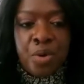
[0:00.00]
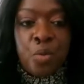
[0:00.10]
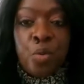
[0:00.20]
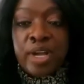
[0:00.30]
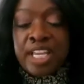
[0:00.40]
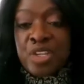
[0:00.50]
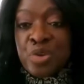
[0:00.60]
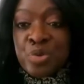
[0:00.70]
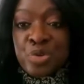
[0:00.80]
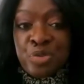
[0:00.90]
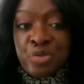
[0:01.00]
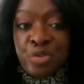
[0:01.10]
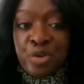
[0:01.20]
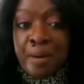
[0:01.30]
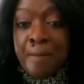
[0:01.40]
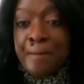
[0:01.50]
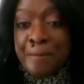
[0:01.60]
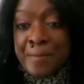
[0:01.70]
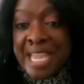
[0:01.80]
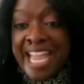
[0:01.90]
What can you do for
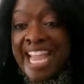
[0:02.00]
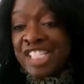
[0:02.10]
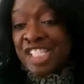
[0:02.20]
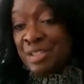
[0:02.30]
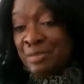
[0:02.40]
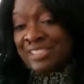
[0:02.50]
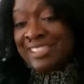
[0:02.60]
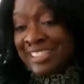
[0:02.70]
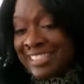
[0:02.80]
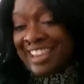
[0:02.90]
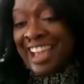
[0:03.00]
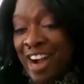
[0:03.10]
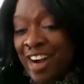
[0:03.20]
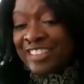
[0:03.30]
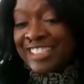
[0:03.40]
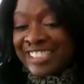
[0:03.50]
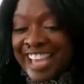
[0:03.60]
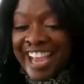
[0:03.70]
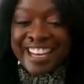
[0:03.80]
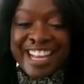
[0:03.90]
me? And she was just like all
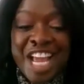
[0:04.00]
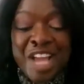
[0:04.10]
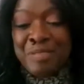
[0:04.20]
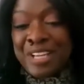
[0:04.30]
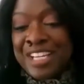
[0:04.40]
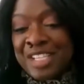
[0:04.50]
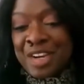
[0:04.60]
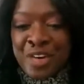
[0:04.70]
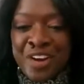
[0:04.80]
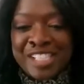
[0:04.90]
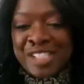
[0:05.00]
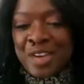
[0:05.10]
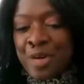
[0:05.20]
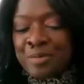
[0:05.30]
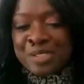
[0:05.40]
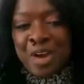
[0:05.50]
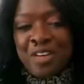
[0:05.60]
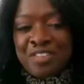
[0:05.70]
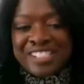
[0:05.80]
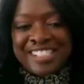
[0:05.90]
excited because her credit score was
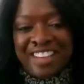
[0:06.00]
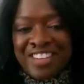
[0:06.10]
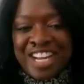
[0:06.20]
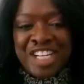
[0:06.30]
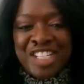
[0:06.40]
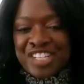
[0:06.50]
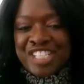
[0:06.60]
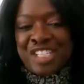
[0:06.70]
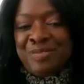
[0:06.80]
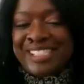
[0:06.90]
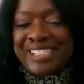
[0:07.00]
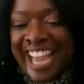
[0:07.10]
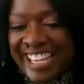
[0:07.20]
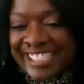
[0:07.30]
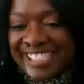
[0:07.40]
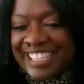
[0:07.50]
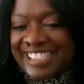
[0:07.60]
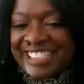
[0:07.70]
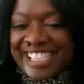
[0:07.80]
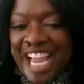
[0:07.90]
over 700 and she was dancing at
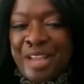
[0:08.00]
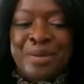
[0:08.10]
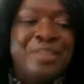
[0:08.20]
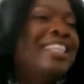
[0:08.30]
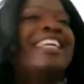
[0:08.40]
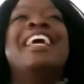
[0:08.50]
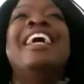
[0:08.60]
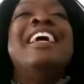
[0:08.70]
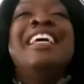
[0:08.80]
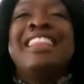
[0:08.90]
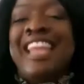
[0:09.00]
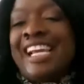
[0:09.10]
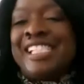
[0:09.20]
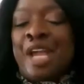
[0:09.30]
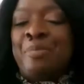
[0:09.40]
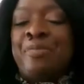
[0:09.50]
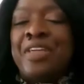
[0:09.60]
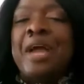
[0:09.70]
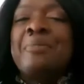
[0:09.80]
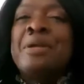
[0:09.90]
the table and that type of
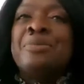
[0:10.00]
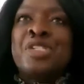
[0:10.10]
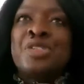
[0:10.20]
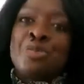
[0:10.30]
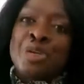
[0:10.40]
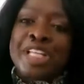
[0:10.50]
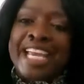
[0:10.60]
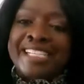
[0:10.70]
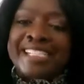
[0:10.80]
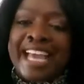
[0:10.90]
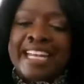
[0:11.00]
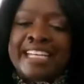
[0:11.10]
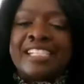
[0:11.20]
thing. I mean, it was just really exciting.